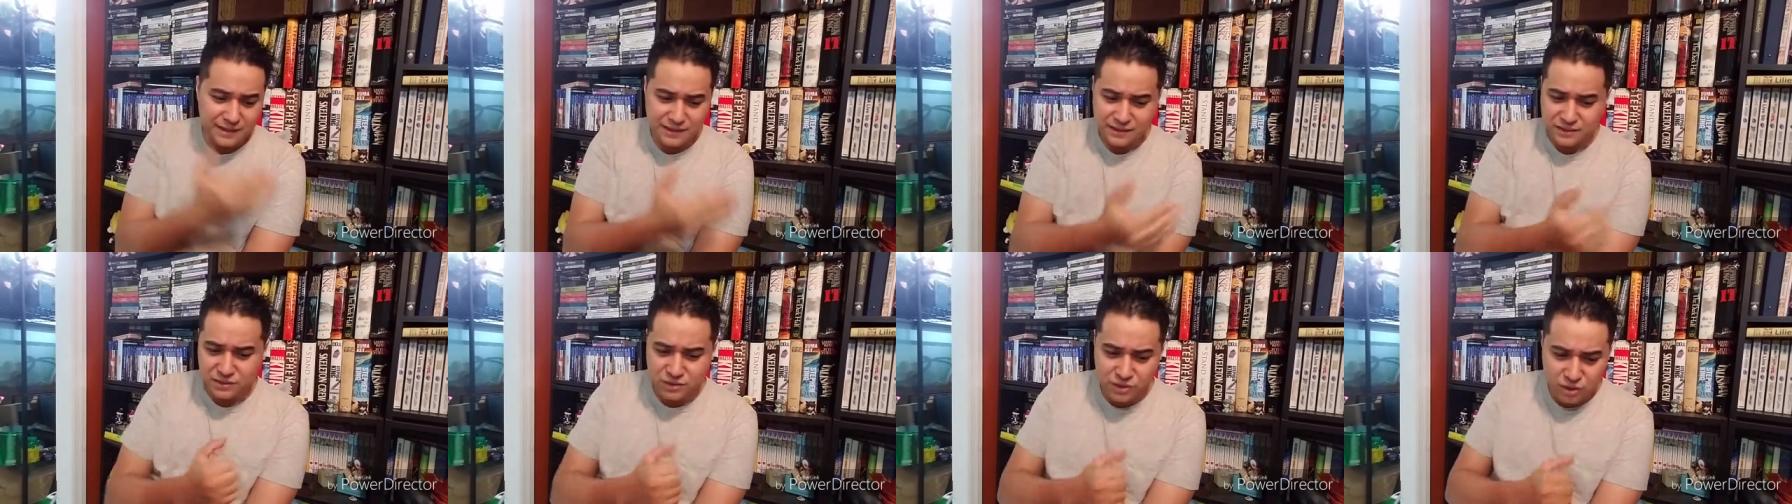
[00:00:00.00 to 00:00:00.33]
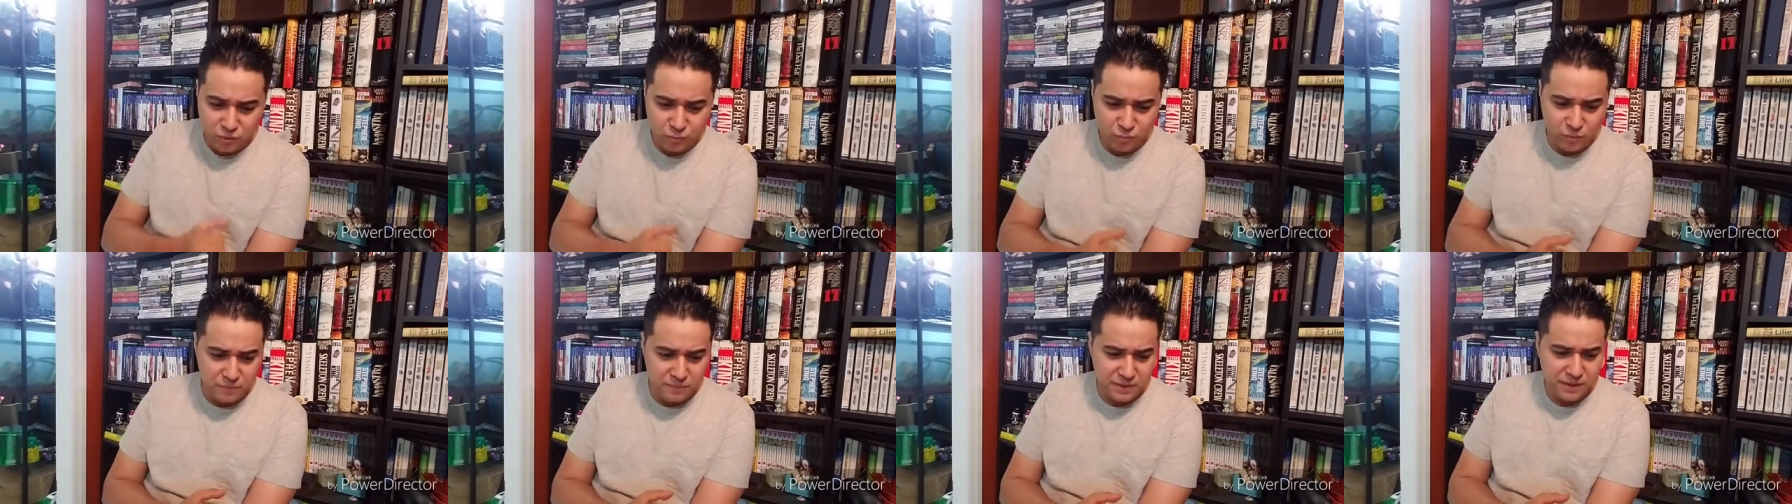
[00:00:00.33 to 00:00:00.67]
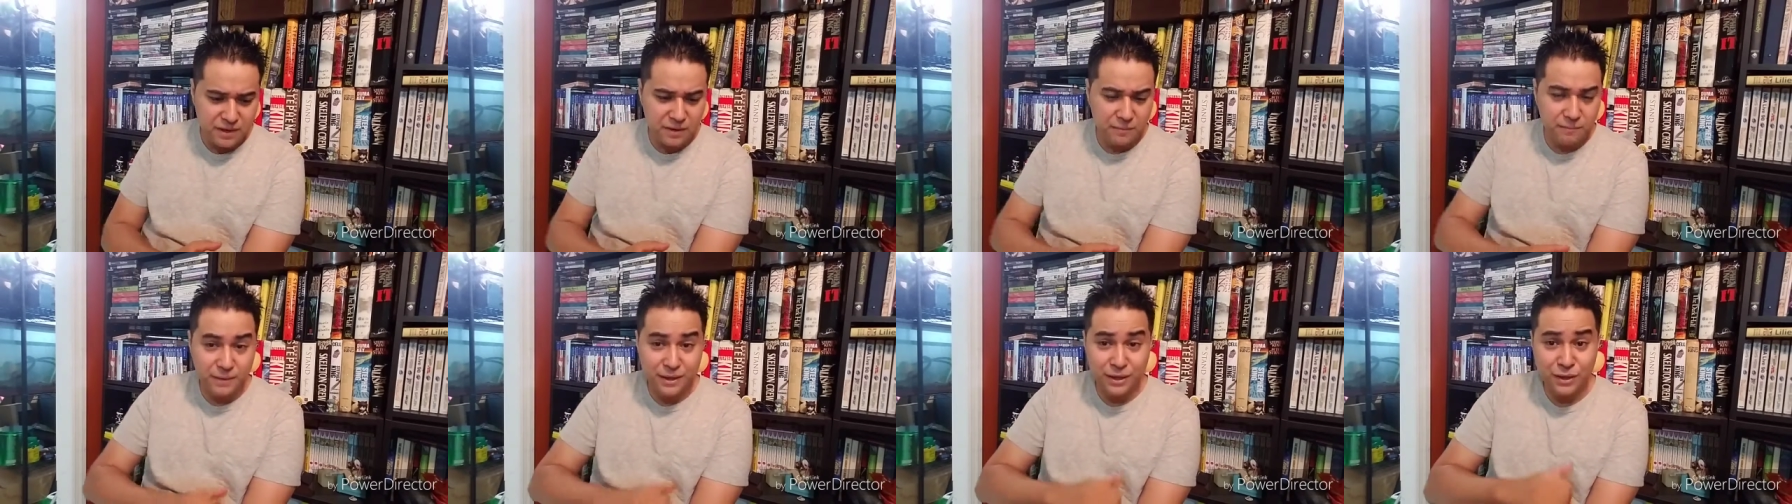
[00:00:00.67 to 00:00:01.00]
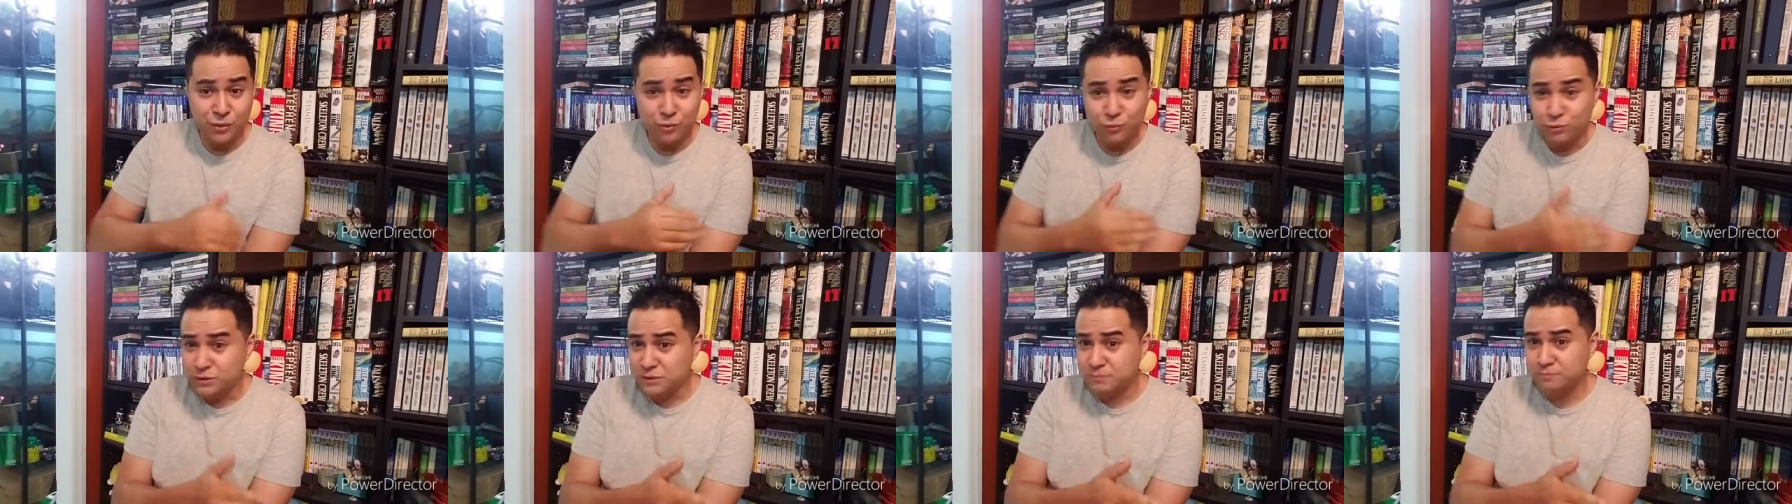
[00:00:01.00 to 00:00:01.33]
this young woman come in
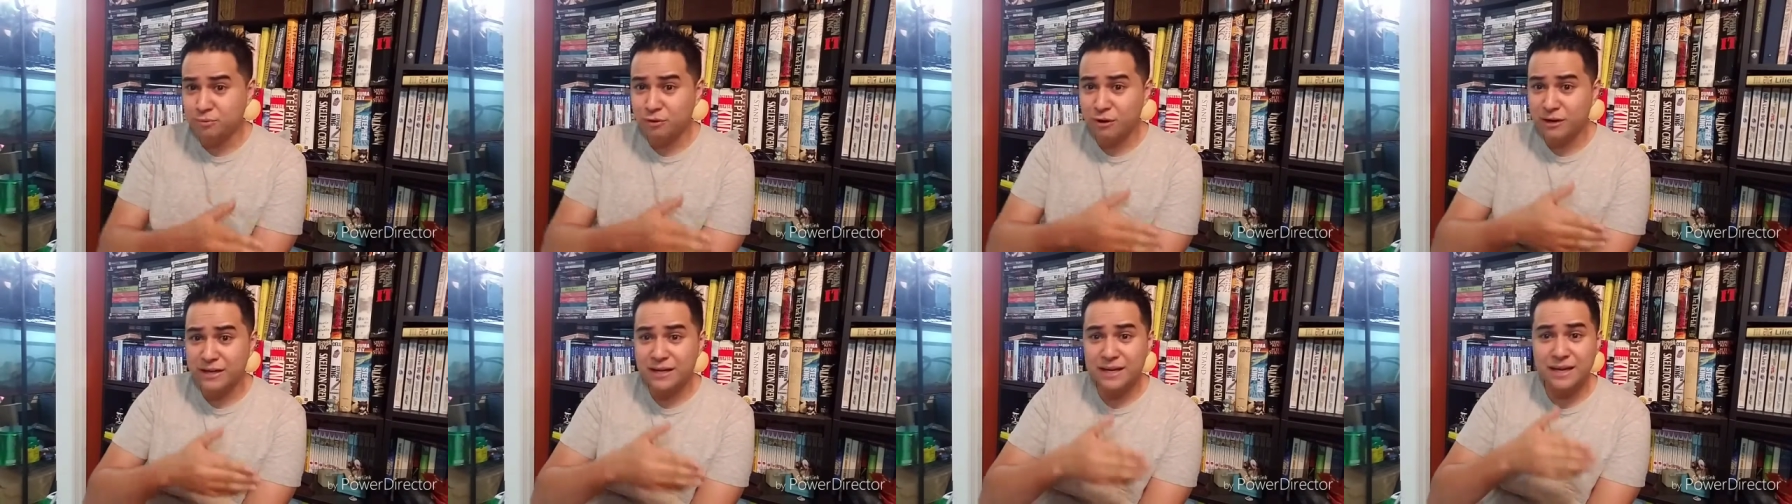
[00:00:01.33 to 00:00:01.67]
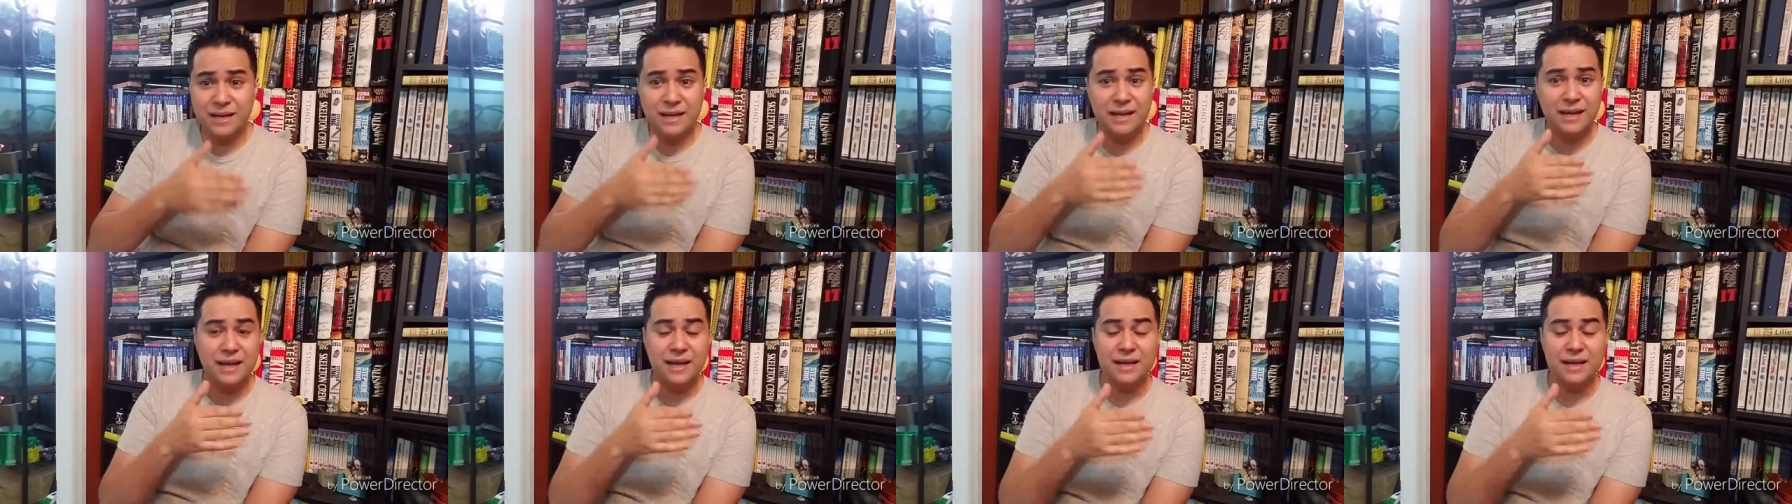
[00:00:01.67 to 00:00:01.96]
who was pregnant.